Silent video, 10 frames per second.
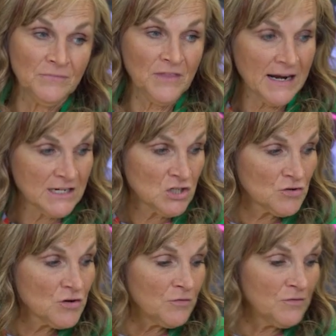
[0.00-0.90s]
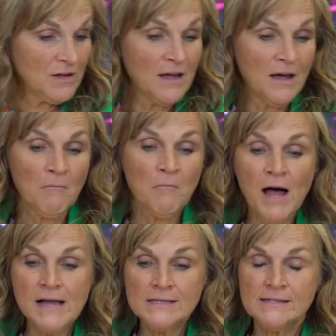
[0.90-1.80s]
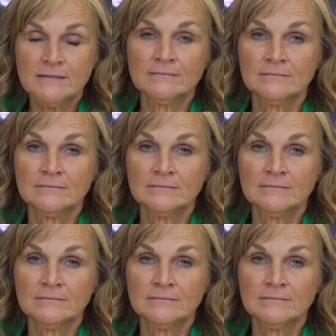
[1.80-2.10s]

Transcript: That is true. But